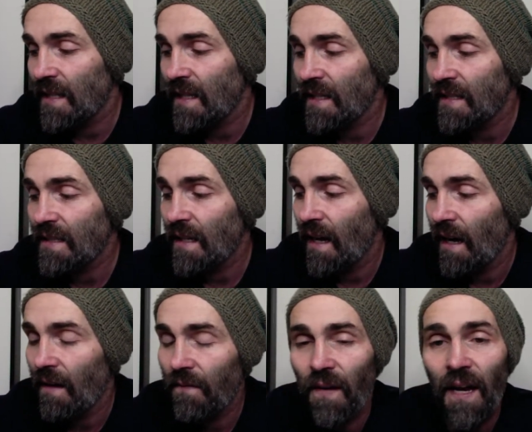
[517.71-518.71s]
this
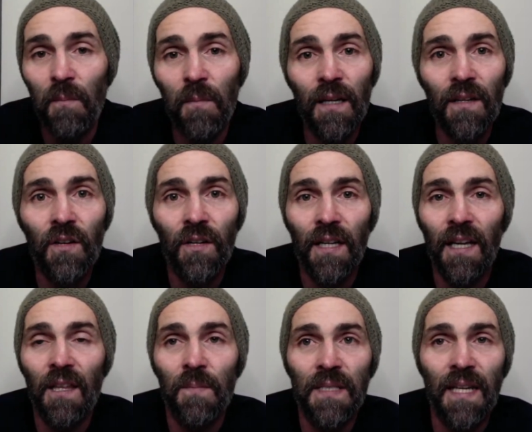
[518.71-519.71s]
family, you could hear
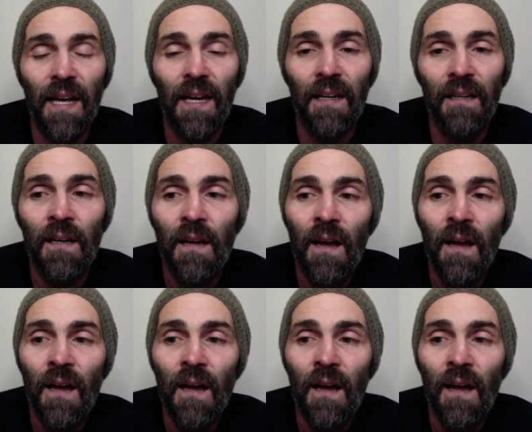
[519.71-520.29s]
them saying,